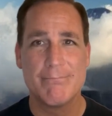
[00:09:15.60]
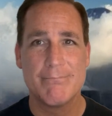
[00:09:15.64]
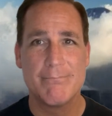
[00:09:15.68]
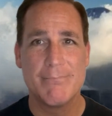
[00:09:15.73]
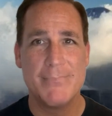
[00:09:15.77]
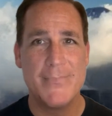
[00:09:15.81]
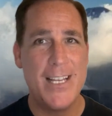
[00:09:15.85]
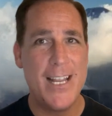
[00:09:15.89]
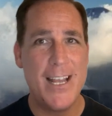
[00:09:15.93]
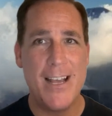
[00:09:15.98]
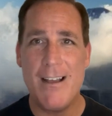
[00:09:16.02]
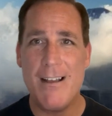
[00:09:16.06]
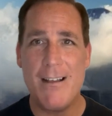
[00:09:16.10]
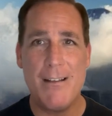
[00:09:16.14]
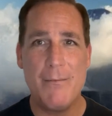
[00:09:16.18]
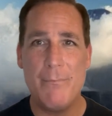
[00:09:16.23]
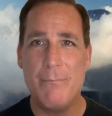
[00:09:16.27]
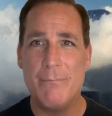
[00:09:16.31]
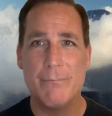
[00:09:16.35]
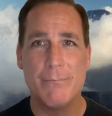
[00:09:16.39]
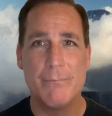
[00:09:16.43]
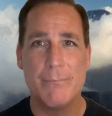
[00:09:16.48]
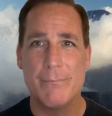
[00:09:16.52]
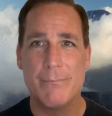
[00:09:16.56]

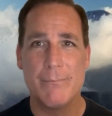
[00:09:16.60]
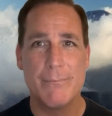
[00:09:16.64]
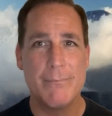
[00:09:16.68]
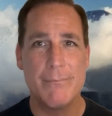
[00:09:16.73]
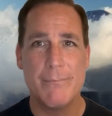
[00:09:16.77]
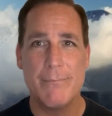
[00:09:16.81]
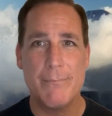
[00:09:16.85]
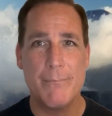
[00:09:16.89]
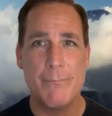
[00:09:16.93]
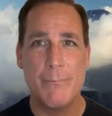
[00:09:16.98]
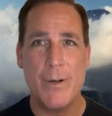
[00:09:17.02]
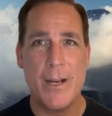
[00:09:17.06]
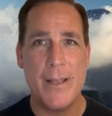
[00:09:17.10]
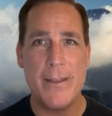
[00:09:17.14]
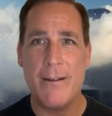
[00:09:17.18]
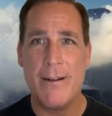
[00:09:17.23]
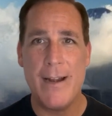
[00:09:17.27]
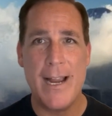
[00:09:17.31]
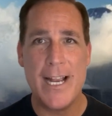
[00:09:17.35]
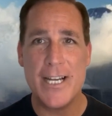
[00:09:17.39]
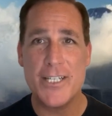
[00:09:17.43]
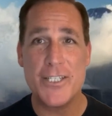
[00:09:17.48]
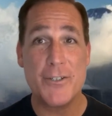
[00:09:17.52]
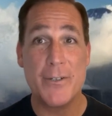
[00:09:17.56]
No, brother,
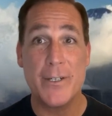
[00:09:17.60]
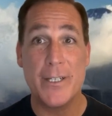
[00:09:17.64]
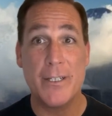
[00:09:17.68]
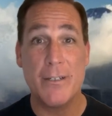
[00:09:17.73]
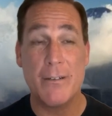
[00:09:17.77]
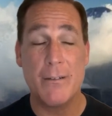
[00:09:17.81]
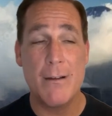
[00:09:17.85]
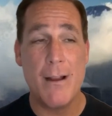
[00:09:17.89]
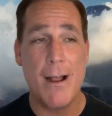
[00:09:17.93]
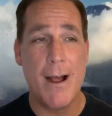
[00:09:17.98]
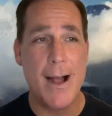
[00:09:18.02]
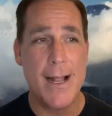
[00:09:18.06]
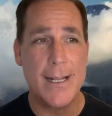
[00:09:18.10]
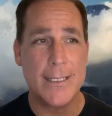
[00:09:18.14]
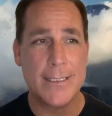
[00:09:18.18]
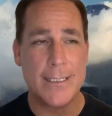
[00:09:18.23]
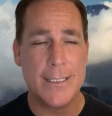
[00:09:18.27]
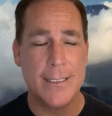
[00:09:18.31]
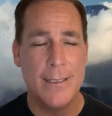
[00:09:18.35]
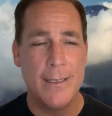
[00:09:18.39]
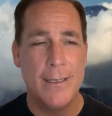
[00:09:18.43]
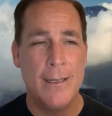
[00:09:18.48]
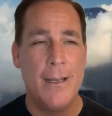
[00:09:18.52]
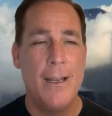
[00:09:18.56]
actually, you're not.
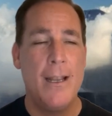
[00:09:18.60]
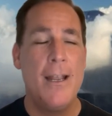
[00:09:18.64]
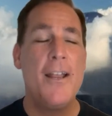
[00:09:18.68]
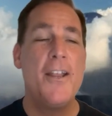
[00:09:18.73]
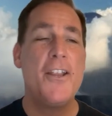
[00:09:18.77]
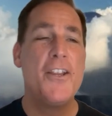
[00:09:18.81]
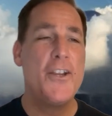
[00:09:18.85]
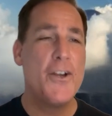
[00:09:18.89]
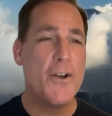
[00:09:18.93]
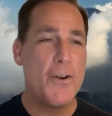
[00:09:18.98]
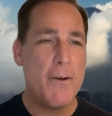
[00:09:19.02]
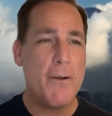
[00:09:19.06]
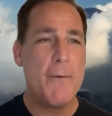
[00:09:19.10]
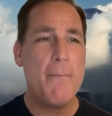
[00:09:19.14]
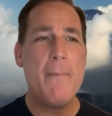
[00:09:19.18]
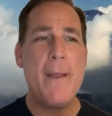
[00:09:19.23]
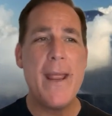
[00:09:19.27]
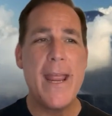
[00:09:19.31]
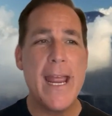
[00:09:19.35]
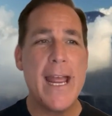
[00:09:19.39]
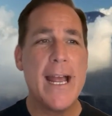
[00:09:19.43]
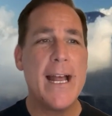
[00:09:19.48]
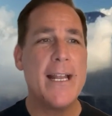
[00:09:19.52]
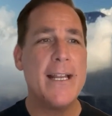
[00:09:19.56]
You're a
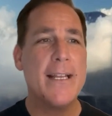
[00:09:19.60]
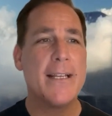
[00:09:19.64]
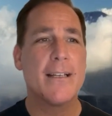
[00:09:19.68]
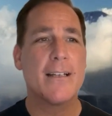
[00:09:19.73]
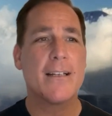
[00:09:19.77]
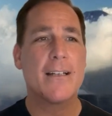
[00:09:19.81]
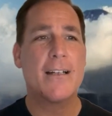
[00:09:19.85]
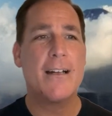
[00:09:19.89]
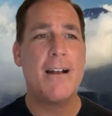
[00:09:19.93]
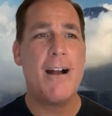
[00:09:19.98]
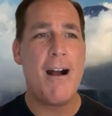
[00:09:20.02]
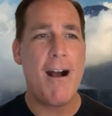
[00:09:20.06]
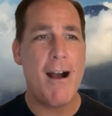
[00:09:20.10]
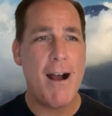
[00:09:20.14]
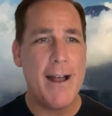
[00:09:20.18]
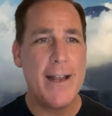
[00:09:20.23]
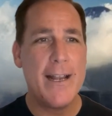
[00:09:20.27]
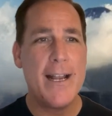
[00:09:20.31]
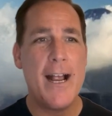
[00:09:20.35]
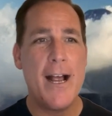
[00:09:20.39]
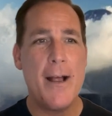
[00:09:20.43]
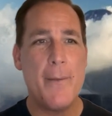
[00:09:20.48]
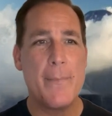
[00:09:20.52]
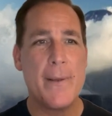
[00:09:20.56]
man caught
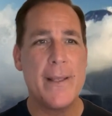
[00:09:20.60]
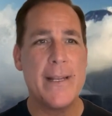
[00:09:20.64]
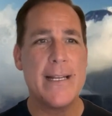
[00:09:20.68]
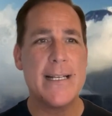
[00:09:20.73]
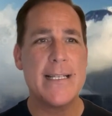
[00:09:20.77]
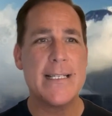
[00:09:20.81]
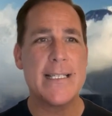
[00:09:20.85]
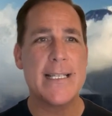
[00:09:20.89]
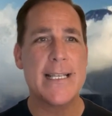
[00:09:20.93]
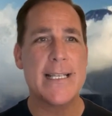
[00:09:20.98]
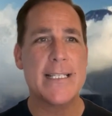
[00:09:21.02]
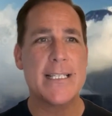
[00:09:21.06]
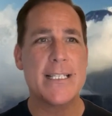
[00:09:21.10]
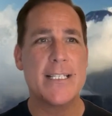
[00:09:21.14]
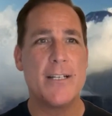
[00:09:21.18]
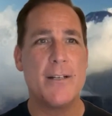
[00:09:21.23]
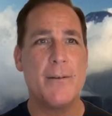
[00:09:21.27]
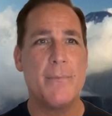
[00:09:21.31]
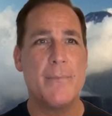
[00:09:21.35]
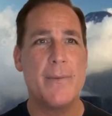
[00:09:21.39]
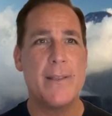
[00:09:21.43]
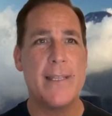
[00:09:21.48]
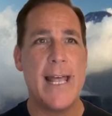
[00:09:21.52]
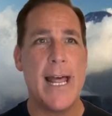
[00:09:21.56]
up in a
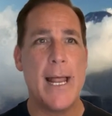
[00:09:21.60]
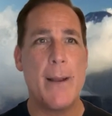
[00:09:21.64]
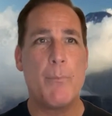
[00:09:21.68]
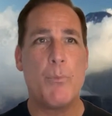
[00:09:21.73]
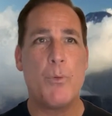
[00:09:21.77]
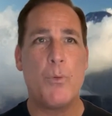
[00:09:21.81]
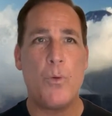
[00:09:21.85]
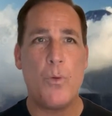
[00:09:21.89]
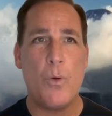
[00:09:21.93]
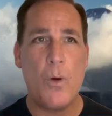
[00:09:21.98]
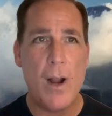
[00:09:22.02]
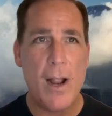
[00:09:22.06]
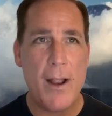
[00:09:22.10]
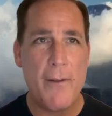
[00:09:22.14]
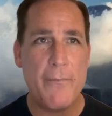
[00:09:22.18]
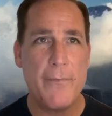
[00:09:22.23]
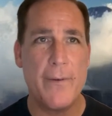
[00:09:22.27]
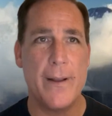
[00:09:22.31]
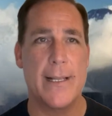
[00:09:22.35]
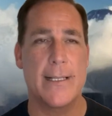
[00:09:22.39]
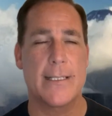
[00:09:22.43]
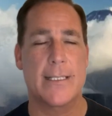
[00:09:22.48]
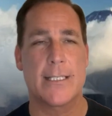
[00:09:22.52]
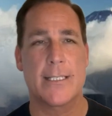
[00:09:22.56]
system that
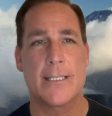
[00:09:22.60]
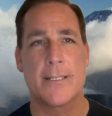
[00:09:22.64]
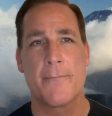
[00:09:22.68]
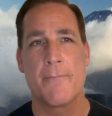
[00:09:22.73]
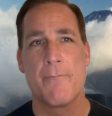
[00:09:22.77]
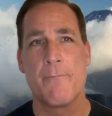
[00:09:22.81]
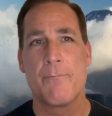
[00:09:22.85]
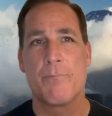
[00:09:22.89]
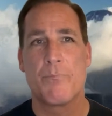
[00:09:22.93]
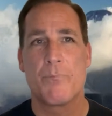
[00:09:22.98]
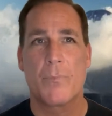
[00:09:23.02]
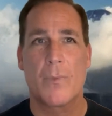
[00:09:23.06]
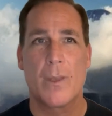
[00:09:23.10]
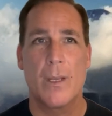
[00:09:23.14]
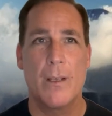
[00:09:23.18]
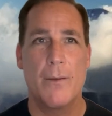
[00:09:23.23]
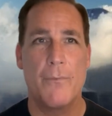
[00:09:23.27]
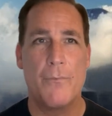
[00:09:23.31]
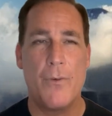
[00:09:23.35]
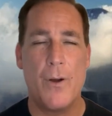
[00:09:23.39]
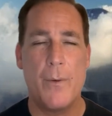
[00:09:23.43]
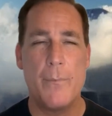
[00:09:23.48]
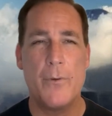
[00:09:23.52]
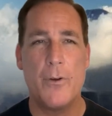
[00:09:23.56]
profits
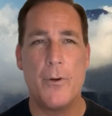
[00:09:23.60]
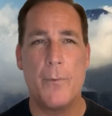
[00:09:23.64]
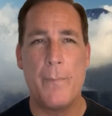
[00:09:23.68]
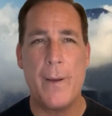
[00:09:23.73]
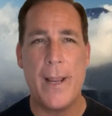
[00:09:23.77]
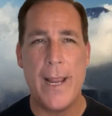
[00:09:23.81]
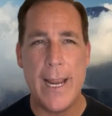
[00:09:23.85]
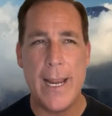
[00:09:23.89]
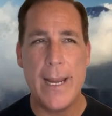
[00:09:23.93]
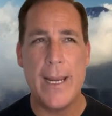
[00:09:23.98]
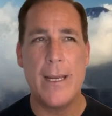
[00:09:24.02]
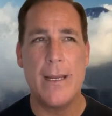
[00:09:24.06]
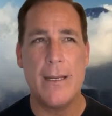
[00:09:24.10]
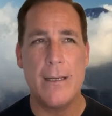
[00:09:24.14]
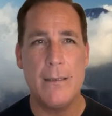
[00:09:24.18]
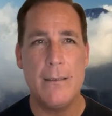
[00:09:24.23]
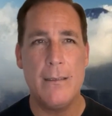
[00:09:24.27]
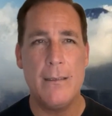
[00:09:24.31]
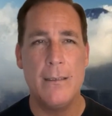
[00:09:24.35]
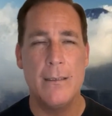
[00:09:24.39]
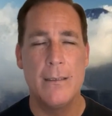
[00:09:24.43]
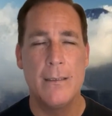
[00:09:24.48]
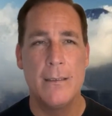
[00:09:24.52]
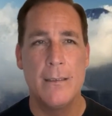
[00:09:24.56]
from your pain.
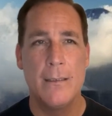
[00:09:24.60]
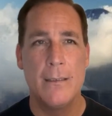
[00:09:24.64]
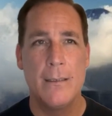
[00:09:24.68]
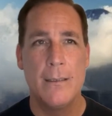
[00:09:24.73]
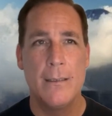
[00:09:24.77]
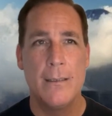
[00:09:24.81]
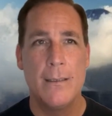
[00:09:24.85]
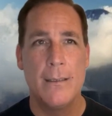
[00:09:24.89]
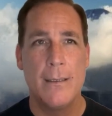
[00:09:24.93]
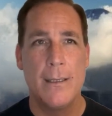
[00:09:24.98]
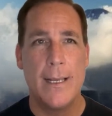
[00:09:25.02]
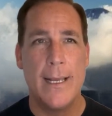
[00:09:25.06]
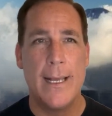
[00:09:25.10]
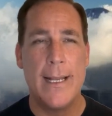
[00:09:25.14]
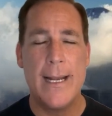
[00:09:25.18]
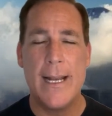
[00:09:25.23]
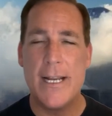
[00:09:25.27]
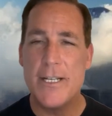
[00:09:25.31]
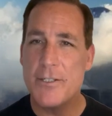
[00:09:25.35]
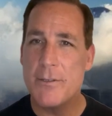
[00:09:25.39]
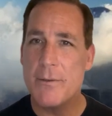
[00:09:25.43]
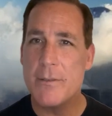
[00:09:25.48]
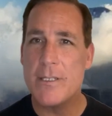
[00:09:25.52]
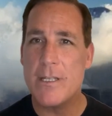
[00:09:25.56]
And
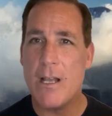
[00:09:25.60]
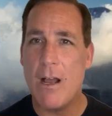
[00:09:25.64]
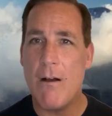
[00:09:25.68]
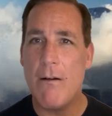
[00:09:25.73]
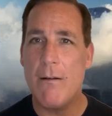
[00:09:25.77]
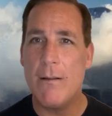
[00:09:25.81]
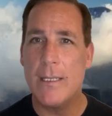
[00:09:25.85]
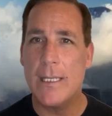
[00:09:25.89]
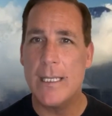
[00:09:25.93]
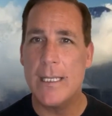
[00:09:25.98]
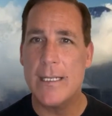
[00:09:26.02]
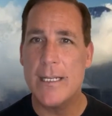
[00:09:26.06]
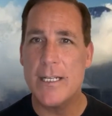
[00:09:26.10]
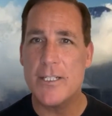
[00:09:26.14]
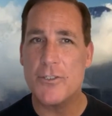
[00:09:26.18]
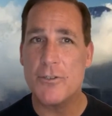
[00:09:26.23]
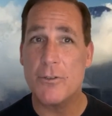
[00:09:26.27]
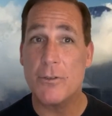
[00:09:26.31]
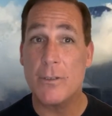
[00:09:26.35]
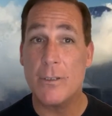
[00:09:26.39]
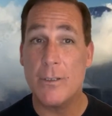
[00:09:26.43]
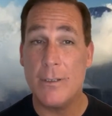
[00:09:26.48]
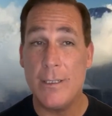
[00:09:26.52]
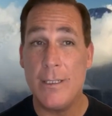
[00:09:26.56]
as you saw in the initial
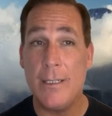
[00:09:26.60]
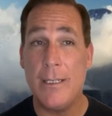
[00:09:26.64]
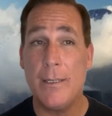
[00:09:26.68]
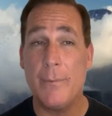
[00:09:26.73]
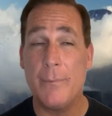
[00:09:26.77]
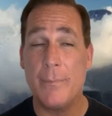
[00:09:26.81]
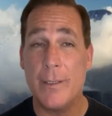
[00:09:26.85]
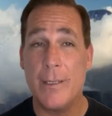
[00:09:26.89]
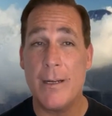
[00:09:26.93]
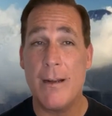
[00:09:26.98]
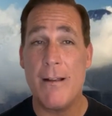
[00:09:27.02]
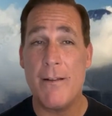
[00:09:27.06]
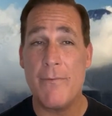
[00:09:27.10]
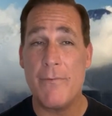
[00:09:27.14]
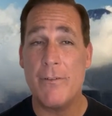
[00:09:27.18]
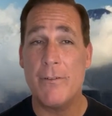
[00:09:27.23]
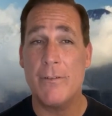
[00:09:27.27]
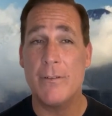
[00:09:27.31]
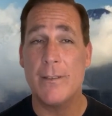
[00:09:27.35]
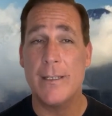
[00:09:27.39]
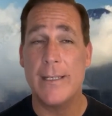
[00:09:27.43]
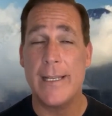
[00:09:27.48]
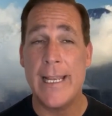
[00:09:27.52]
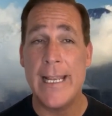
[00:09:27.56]
clip, it
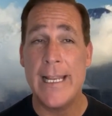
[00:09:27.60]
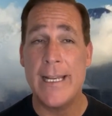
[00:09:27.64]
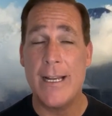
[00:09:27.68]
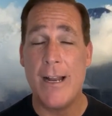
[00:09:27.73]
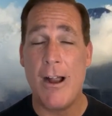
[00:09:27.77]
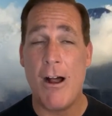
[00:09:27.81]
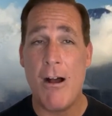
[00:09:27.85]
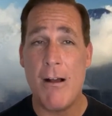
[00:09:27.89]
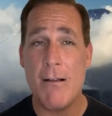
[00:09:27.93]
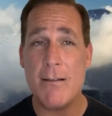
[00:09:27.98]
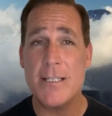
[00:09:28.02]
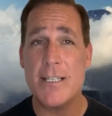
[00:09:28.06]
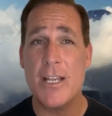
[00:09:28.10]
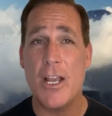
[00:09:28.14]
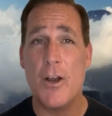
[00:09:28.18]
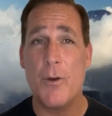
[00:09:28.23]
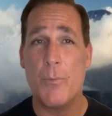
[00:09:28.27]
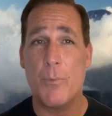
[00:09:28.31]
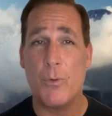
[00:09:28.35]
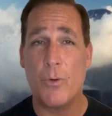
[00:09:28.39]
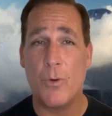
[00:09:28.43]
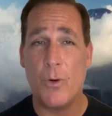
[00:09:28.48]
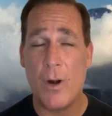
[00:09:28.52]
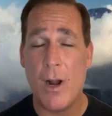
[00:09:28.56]
also
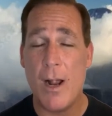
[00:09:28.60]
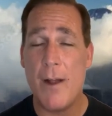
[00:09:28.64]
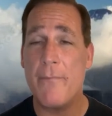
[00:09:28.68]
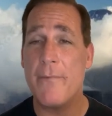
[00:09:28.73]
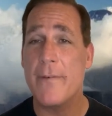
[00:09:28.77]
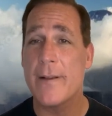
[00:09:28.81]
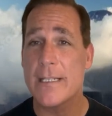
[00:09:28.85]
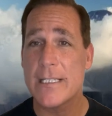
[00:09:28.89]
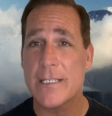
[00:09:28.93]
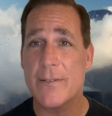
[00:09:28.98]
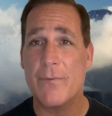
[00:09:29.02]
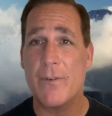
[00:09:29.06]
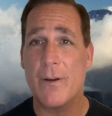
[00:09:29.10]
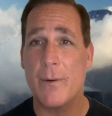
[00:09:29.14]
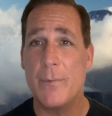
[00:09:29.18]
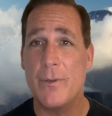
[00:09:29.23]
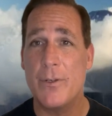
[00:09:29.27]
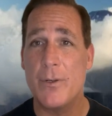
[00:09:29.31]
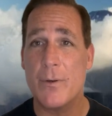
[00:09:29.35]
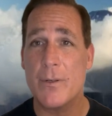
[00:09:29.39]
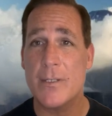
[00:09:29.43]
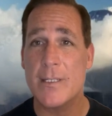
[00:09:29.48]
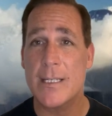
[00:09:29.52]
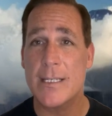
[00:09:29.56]
profits from
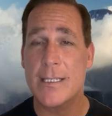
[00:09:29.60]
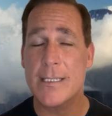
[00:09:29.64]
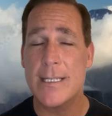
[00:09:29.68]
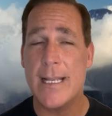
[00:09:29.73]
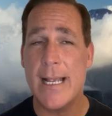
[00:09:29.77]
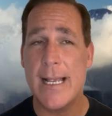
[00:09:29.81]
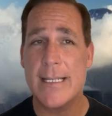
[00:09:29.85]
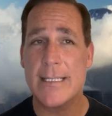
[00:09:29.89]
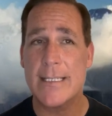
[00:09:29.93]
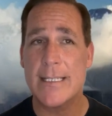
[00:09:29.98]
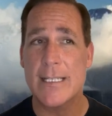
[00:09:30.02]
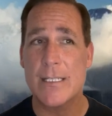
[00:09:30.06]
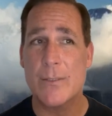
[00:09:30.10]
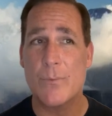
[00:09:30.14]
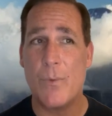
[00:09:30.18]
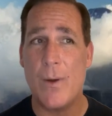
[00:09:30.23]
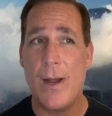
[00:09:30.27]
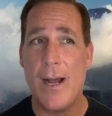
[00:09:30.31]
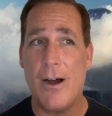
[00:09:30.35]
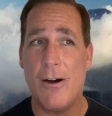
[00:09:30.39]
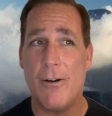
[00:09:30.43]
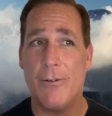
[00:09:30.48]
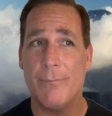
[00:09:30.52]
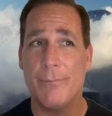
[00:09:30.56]
your success as
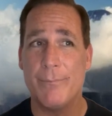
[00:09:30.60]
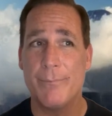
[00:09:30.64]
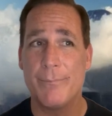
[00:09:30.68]
well.